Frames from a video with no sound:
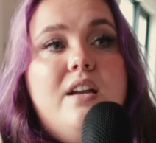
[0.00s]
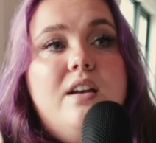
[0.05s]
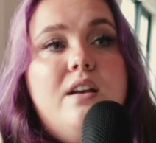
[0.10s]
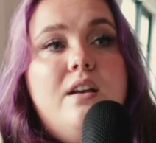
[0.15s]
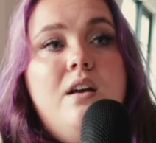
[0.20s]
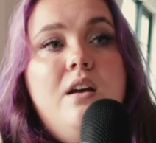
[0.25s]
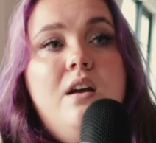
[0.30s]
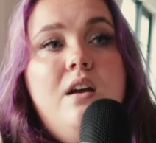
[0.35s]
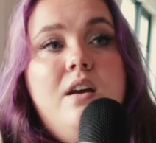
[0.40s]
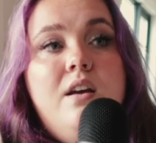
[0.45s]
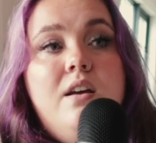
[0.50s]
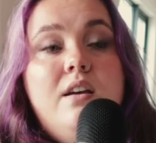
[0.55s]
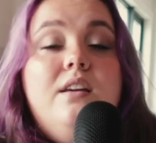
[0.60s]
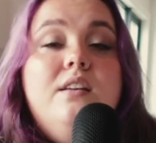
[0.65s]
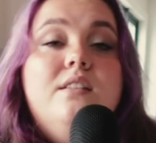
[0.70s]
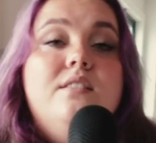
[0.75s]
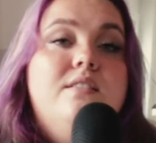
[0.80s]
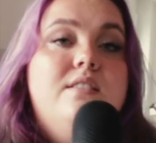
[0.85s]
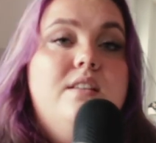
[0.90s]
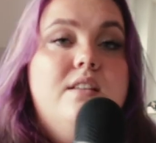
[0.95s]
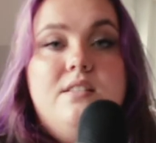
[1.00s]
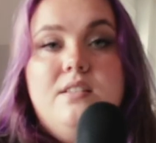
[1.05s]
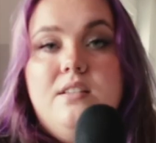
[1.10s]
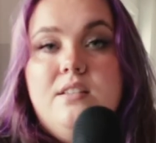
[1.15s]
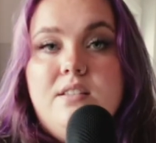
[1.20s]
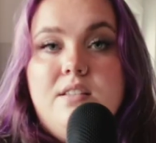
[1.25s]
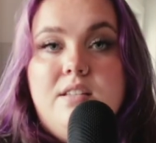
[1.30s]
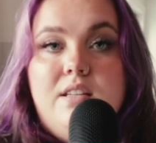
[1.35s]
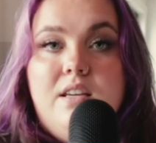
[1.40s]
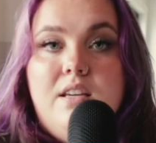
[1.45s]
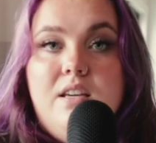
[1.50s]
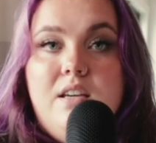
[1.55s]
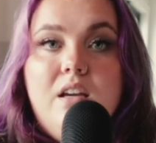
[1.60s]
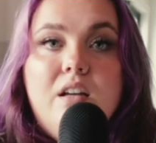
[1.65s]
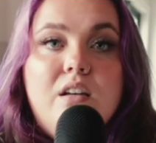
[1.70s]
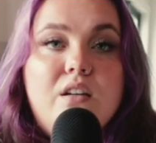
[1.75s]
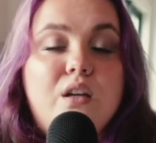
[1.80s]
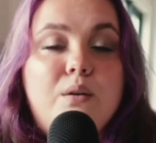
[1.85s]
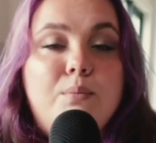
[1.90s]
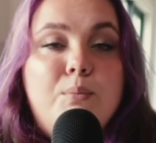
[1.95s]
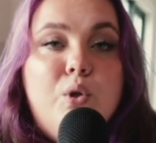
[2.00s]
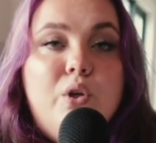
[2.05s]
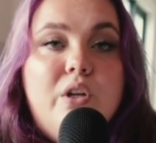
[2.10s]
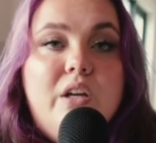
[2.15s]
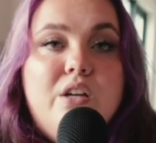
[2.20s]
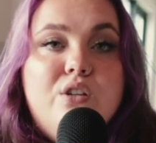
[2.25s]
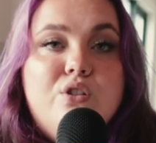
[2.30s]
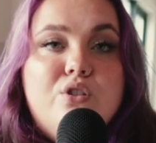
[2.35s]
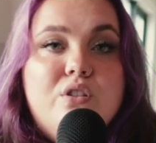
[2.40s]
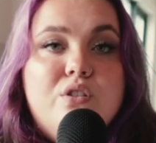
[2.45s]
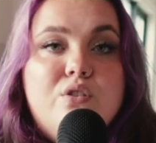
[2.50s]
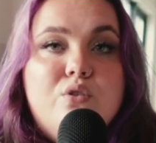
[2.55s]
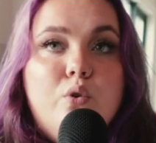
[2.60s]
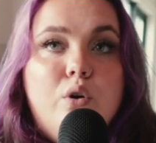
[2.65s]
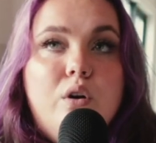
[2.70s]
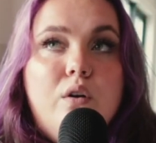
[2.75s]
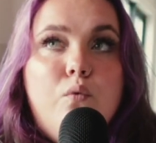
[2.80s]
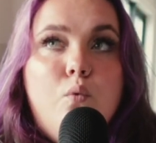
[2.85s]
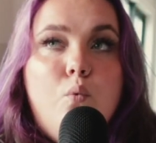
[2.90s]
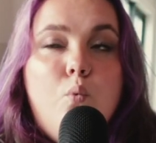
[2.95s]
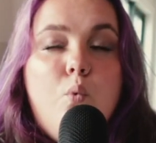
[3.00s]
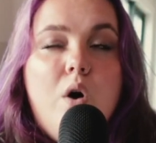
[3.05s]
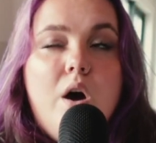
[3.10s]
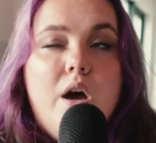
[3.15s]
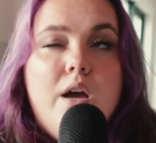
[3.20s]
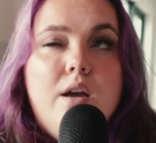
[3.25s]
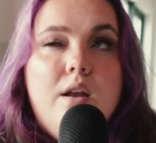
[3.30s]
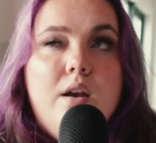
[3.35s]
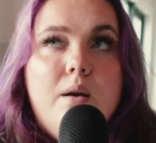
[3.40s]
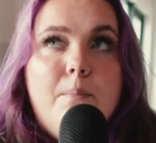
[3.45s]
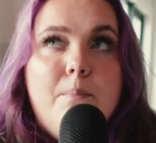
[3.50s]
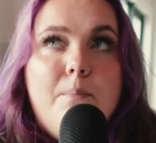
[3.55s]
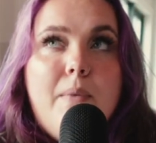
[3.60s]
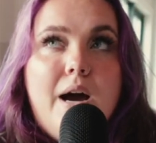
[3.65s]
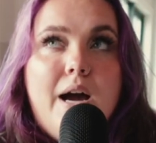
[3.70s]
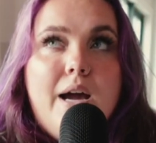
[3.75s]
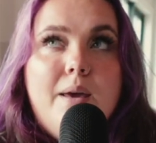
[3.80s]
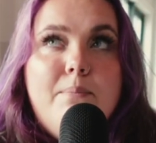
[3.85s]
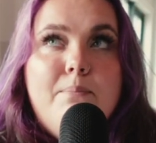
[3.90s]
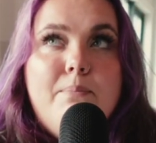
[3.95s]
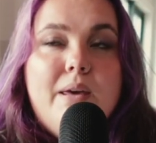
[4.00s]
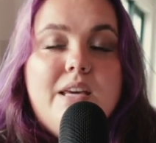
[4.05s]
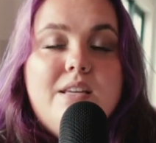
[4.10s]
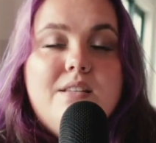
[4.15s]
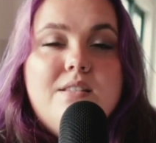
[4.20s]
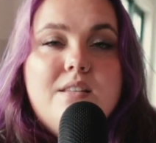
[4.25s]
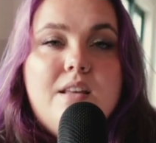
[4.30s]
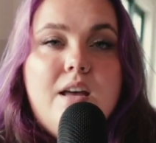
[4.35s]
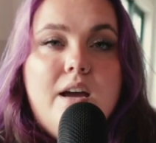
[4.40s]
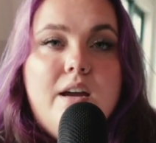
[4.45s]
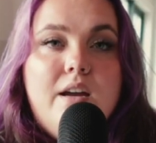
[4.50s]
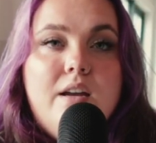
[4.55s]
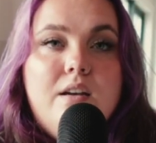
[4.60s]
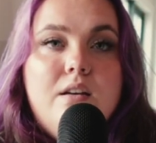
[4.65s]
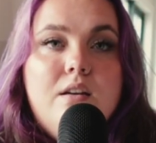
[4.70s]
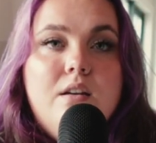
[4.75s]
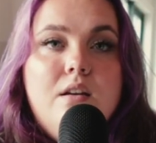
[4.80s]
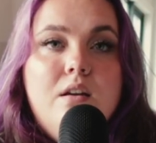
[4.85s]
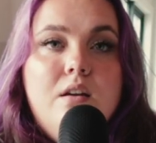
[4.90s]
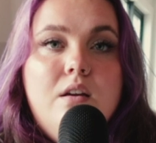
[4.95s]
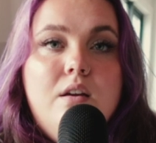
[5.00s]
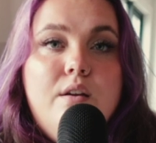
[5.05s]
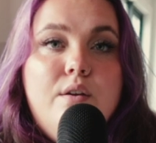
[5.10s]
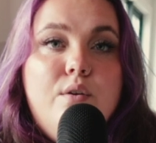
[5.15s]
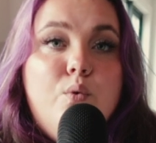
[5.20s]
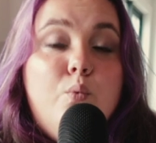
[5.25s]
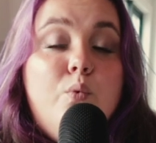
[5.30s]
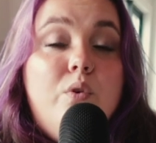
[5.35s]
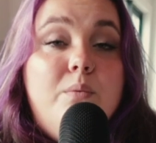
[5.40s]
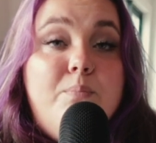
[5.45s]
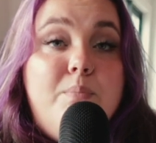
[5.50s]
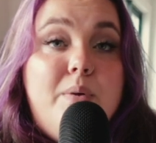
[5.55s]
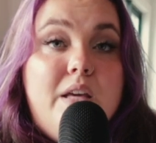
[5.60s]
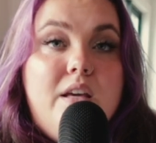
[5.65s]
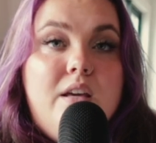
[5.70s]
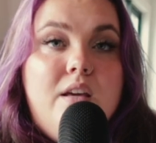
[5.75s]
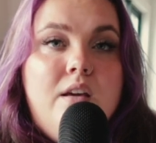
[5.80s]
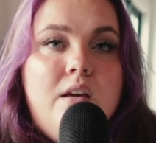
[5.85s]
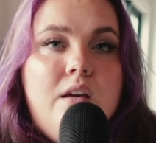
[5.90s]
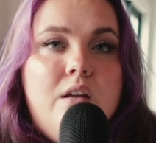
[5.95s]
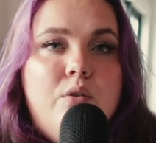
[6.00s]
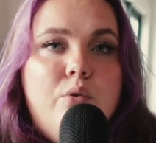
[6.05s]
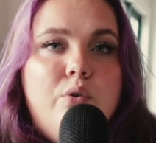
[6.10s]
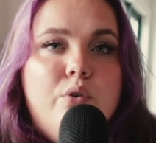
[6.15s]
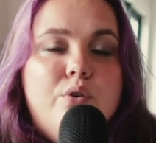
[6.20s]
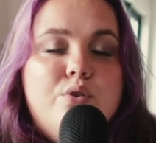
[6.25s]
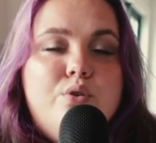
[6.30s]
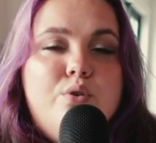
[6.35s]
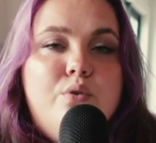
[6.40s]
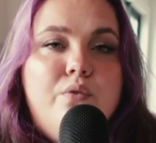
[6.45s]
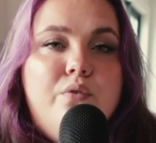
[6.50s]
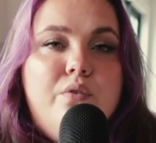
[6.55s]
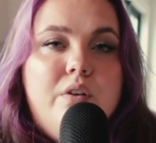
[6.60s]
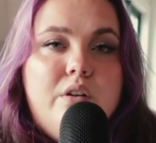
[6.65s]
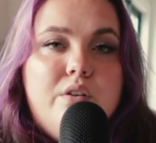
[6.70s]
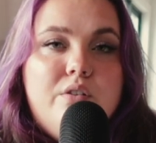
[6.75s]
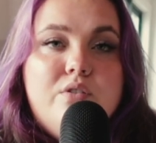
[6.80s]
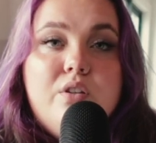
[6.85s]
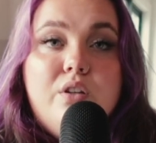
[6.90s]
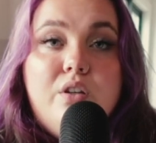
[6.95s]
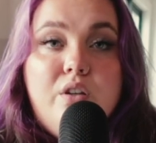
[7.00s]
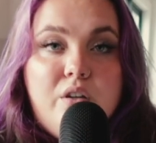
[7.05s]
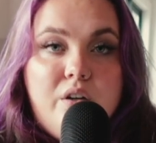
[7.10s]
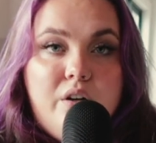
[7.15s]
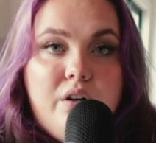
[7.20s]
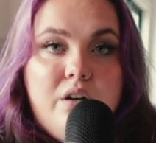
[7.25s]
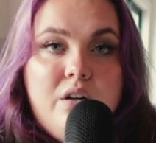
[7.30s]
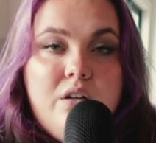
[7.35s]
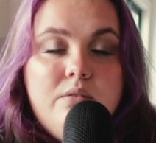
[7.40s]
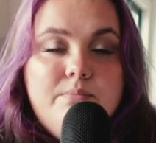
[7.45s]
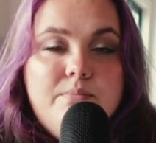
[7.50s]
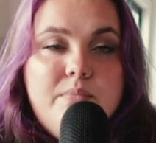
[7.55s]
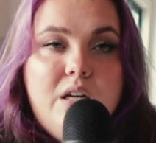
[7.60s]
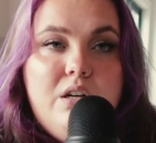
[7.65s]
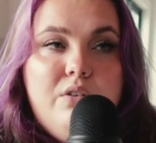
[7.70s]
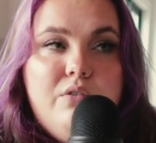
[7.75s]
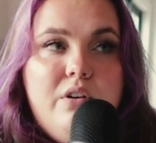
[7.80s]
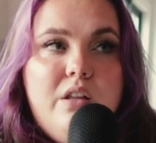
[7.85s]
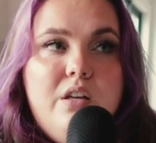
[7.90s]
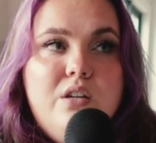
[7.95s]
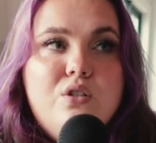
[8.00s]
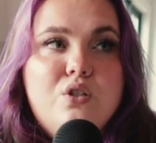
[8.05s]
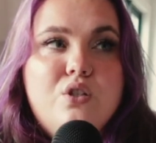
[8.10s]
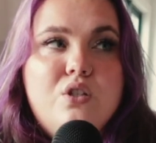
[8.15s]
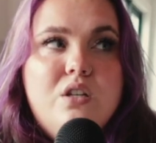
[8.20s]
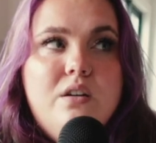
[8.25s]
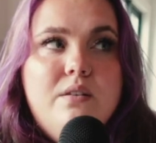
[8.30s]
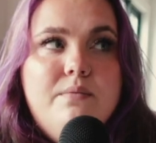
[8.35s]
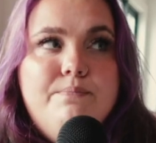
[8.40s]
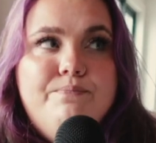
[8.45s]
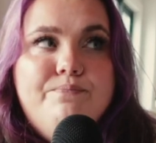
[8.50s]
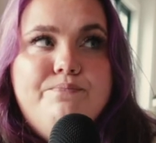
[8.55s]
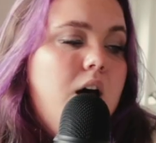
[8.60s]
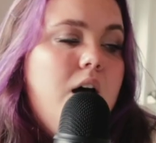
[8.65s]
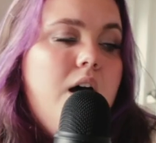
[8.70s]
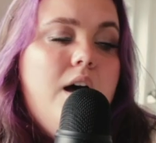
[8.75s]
and consistency and communication and sort of what my baseline would be in order to feel secure in a relationship.